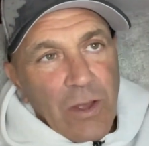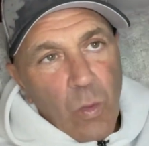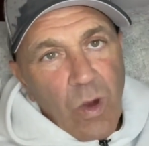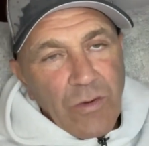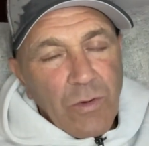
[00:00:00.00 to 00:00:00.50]

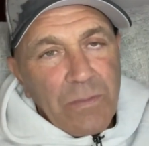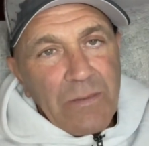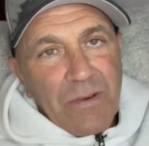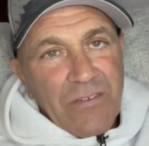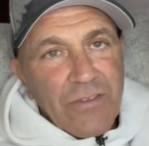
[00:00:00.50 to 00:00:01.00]
1 would be
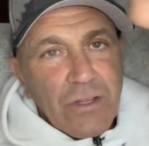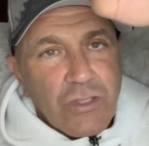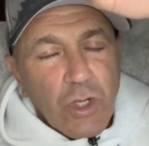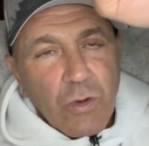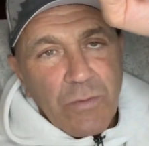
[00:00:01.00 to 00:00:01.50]
Buffalo,
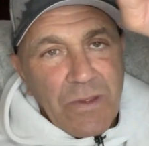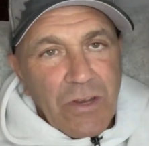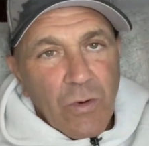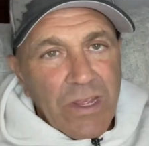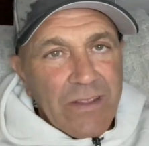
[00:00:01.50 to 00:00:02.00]
2 would be
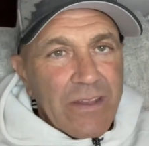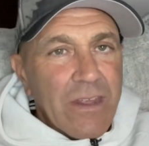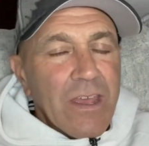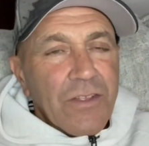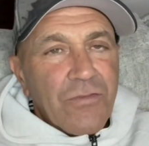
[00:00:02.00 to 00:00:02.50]
New England,
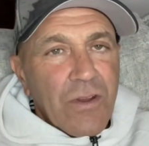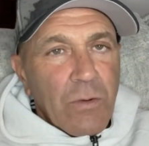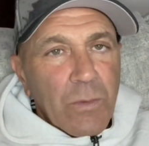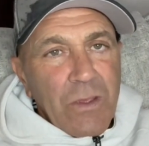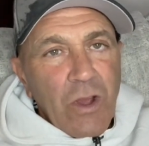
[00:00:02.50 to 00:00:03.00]
3
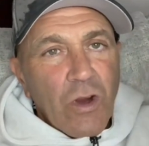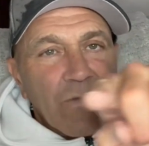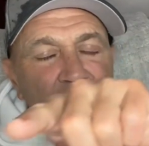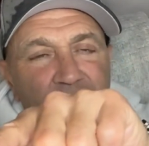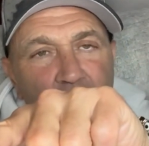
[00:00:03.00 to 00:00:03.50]
would be
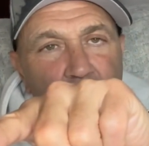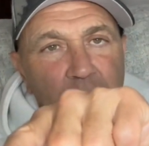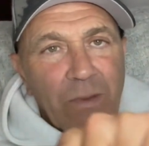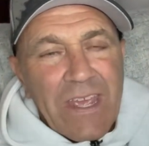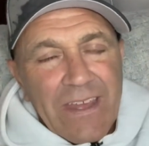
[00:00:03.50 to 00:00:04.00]
over, 4
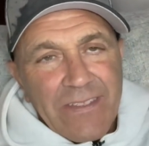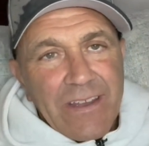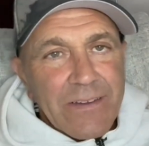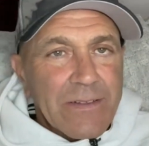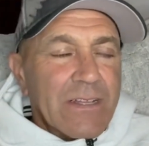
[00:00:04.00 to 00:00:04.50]
would be
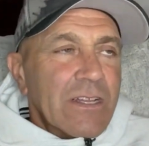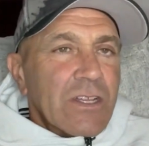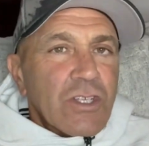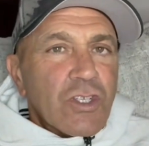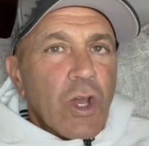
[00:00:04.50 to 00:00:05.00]
under.
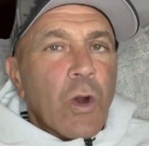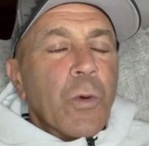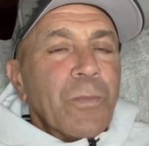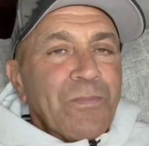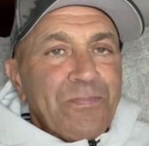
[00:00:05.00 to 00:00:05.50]
So